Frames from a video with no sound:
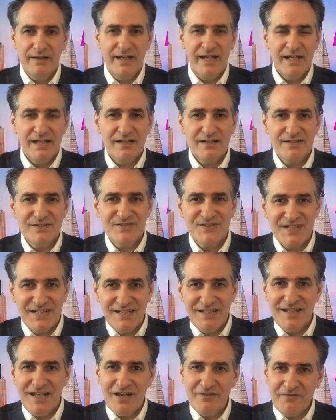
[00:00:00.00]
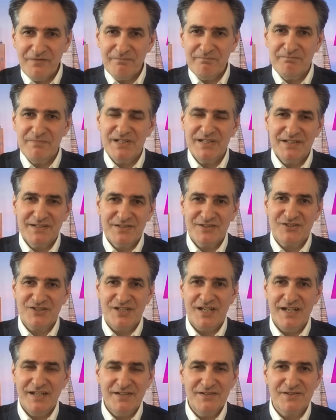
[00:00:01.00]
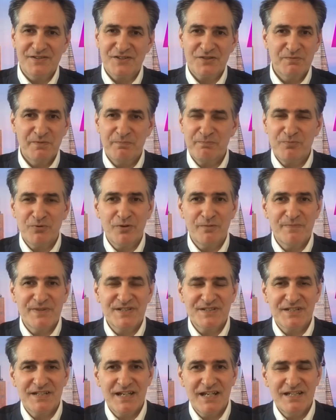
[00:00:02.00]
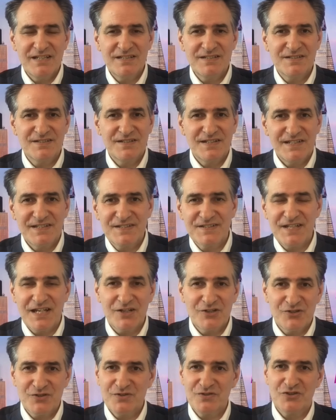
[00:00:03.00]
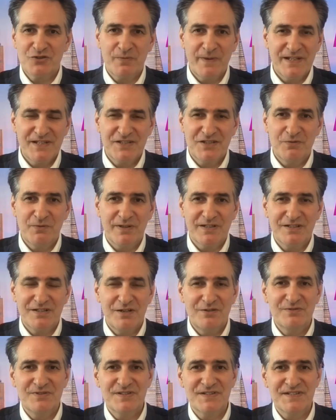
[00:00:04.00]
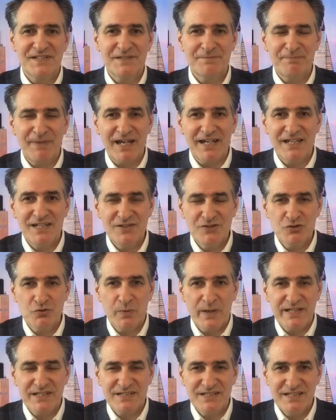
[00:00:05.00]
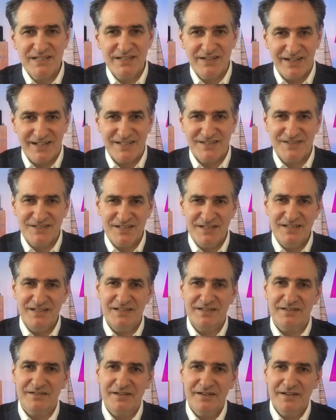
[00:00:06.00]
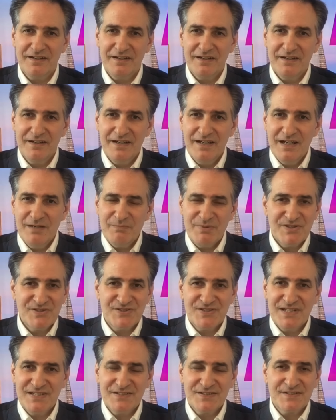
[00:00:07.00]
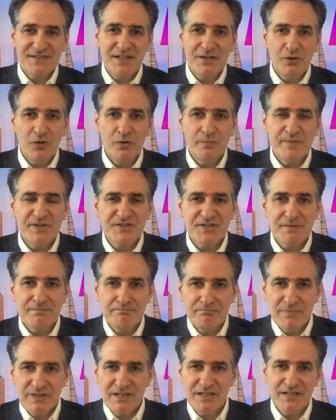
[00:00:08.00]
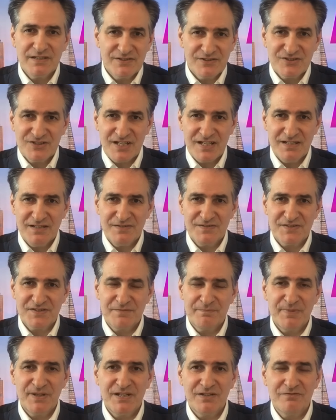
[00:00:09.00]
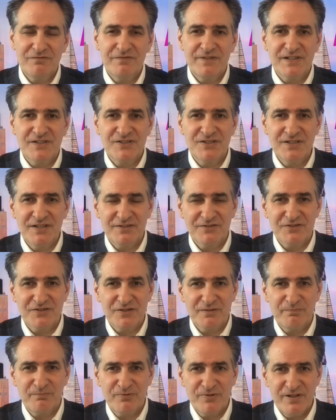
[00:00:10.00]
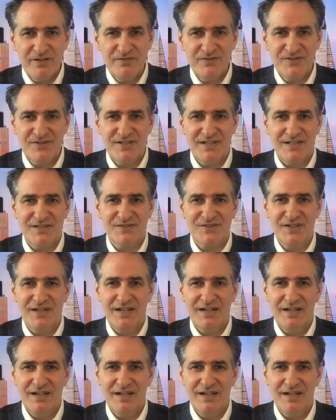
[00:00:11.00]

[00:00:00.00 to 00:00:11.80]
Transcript: England's 11 million tenants were promised an end to these Section 21 notices back in 2019. But since then, almost a million tenants have been evicted under the process.